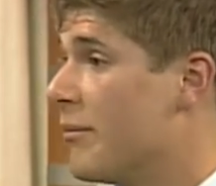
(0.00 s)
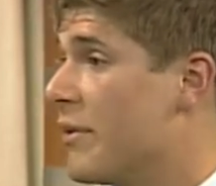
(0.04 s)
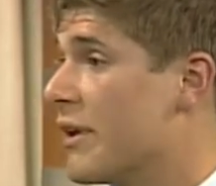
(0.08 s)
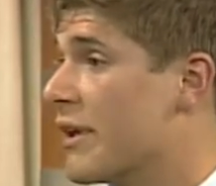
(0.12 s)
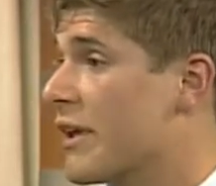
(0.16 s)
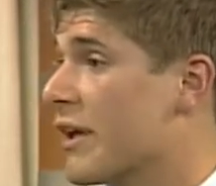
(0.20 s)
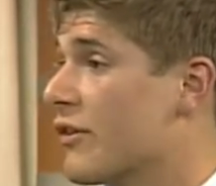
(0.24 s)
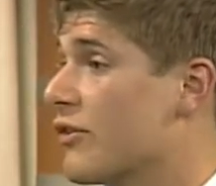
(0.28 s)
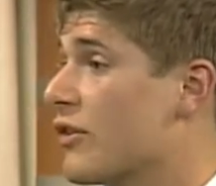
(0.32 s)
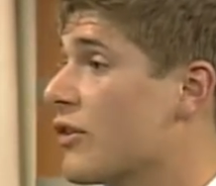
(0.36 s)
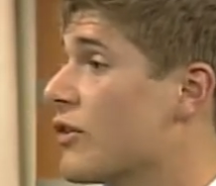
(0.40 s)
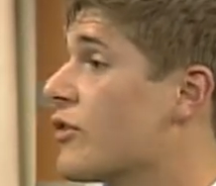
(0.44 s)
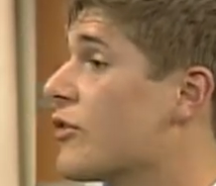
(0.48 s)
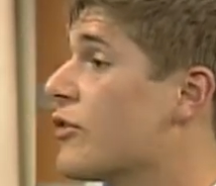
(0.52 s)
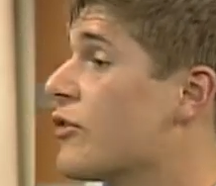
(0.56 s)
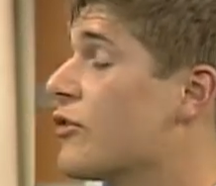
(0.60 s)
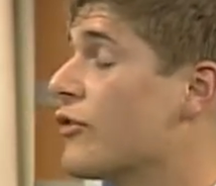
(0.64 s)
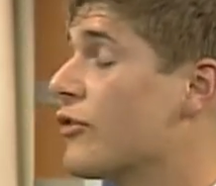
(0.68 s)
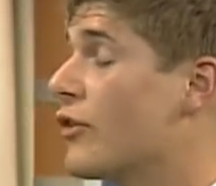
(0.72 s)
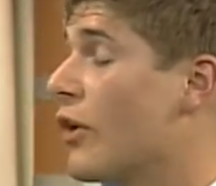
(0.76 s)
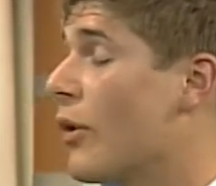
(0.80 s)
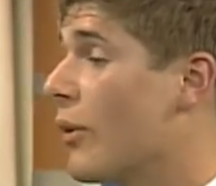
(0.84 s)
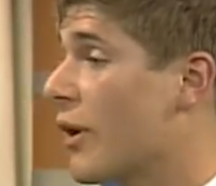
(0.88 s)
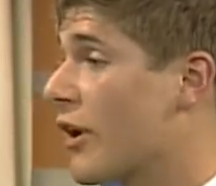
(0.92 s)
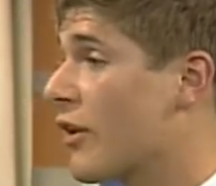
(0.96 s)
because it's
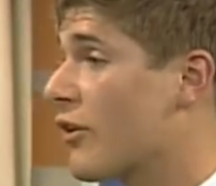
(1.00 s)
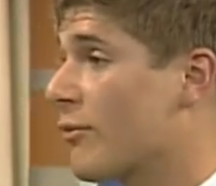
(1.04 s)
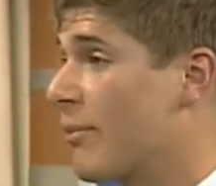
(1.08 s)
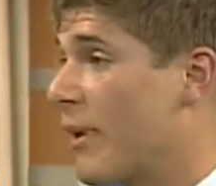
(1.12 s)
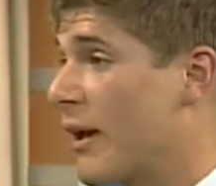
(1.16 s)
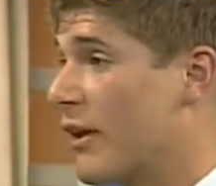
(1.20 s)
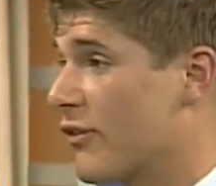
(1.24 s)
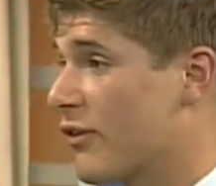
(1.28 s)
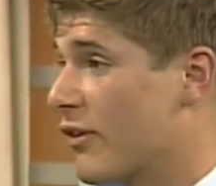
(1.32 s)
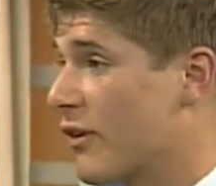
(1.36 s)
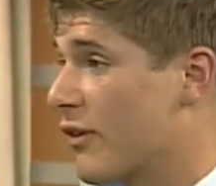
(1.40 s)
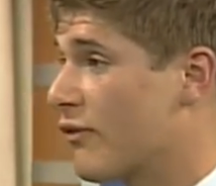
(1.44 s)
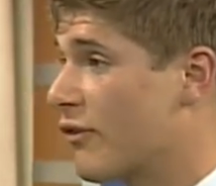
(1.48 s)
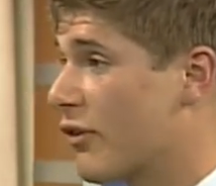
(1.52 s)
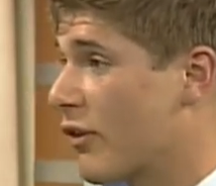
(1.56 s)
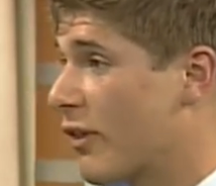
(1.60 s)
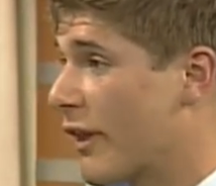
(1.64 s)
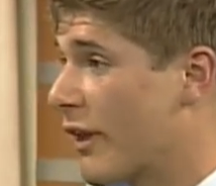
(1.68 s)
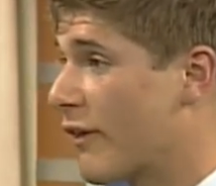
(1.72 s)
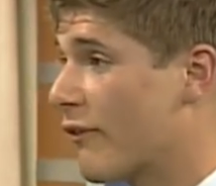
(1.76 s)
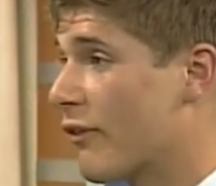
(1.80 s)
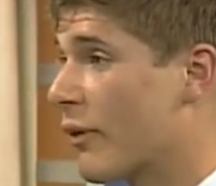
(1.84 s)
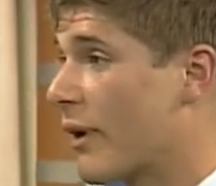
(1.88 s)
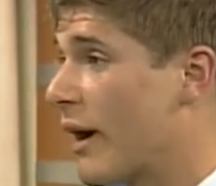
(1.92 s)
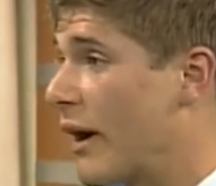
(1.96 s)
so expensive to
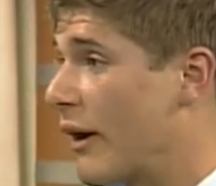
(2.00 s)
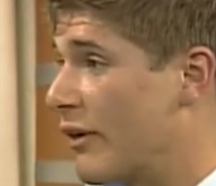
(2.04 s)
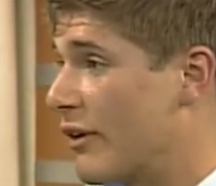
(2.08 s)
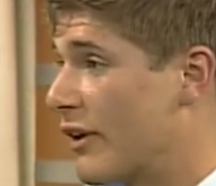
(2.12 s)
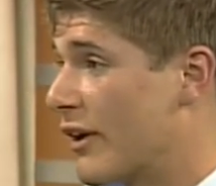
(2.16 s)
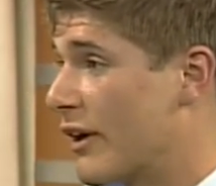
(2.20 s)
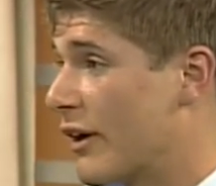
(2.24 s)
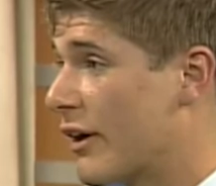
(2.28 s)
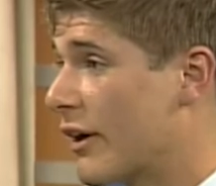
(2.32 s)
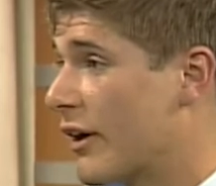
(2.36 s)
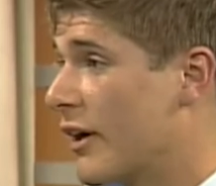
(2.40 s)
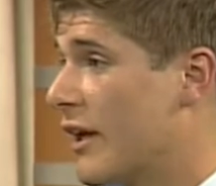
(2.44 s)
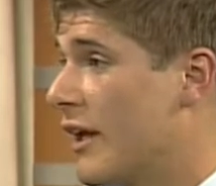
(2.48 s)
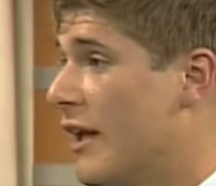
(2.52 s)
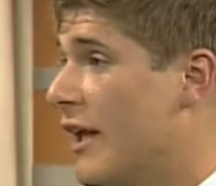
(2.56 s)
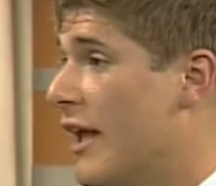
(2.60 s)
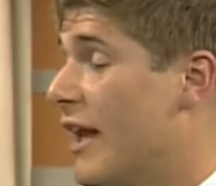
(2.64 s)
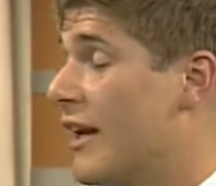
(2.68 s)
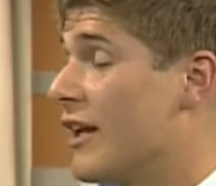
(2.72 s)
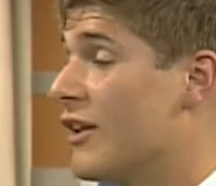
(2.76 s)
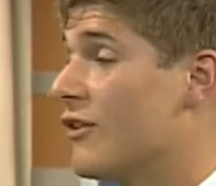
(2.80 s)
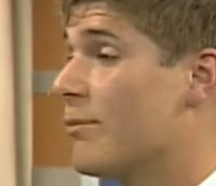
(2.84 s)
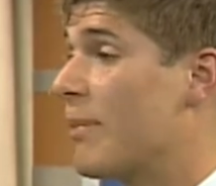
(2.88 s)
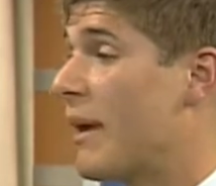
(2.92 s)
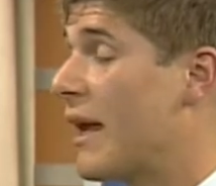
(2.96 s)
live around here, mm.
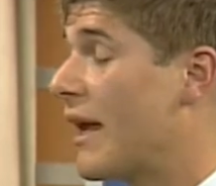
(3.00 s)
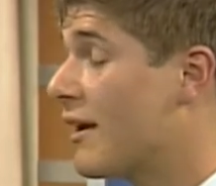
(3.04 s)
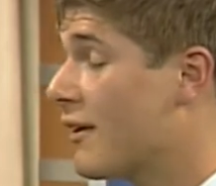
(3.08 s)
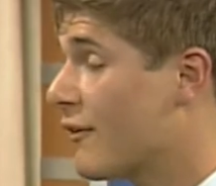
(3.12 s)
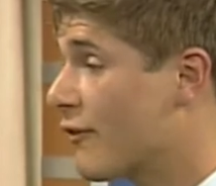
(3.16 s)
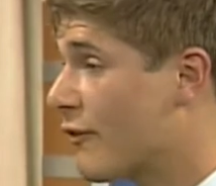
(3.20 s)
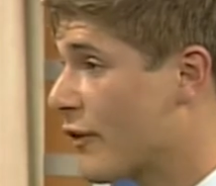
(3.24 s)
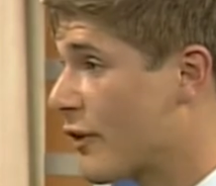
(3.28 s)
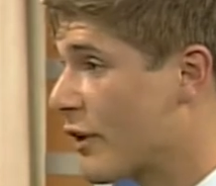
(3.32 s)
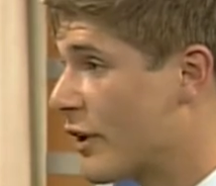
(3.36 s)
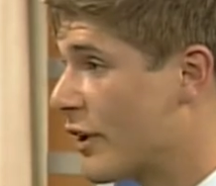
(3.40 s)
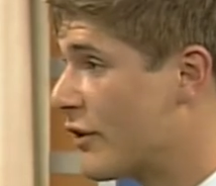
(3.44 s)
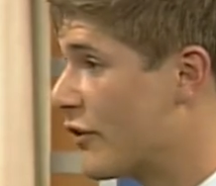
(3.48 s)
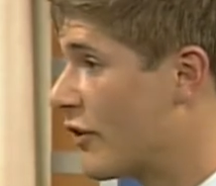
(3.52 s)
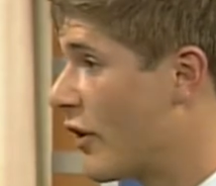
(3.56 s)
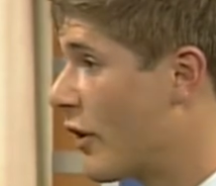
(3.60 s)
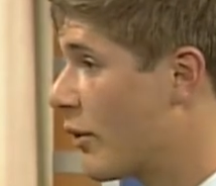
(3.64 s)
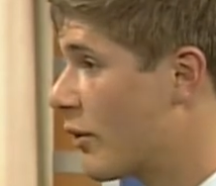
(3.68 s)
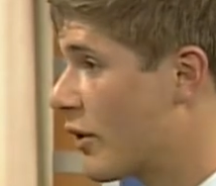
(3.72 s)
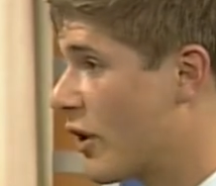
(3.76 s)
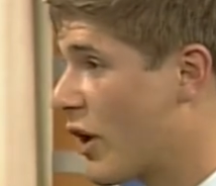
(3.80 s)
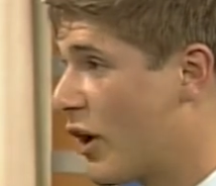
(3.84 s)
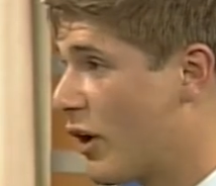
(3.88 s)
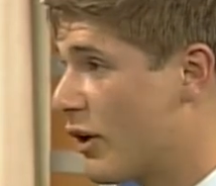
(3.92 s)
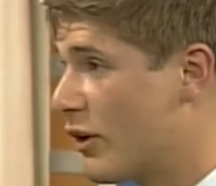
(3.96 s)
and he's paying for his
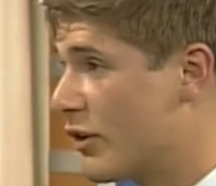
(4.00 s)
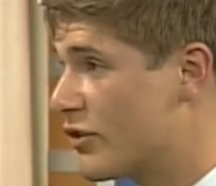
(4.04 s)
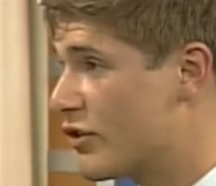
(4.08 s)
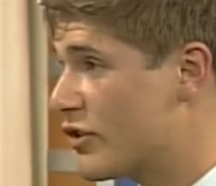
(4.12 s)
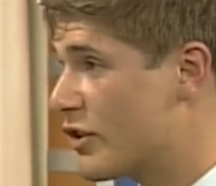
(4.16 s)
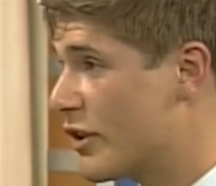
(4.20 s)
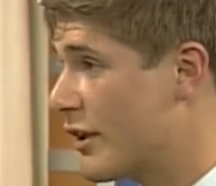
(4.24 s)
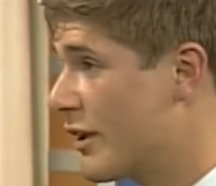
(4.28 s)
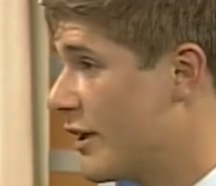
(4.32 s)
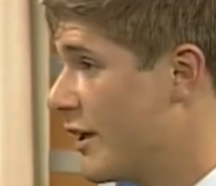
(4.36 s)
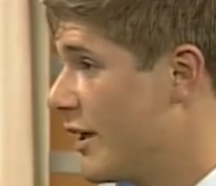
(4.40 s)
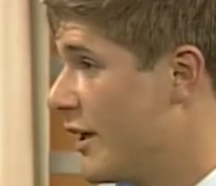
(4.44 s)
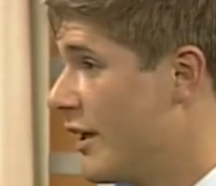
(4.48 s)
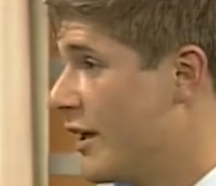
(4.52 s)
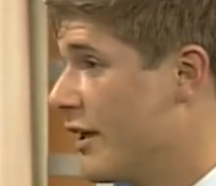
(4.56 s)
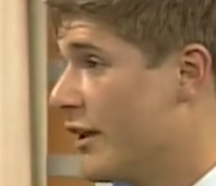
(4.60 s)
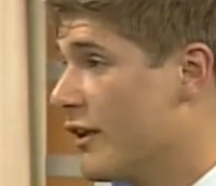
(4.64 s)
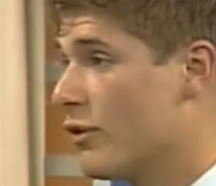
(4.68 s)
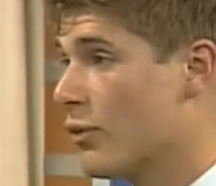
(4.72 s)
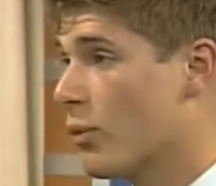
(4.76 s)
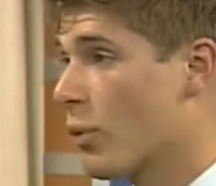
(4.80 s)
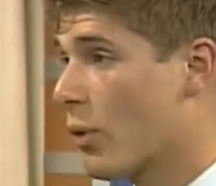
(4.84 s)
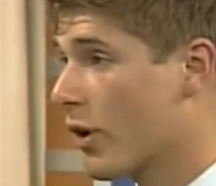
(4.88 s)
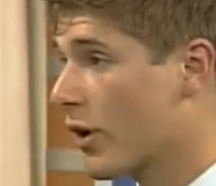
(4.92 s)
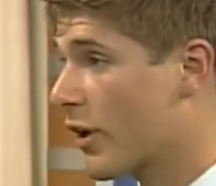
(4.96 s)
own college. Okay.
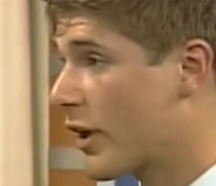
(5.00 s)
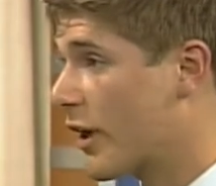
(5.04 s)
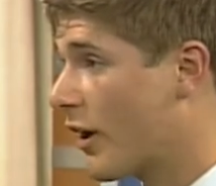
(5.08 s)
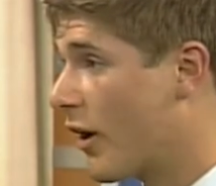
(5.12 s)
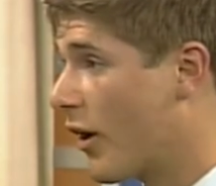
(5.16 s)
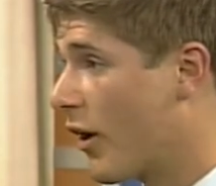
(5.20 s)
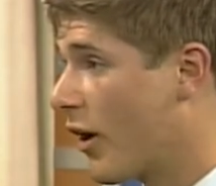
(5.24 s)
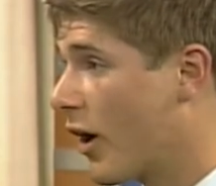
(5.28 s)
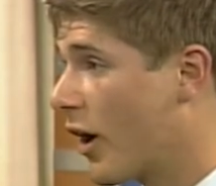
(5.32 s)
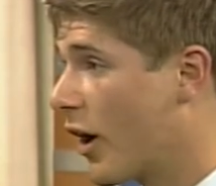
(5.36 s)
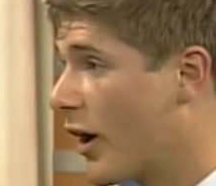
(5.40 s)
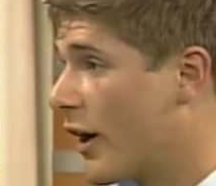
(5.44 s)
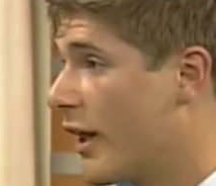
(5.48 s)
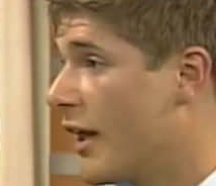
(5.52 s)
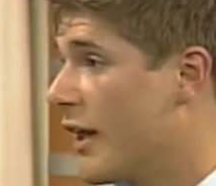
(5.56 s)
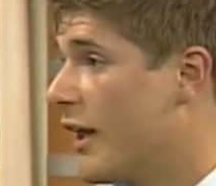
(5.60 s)
He's working hard,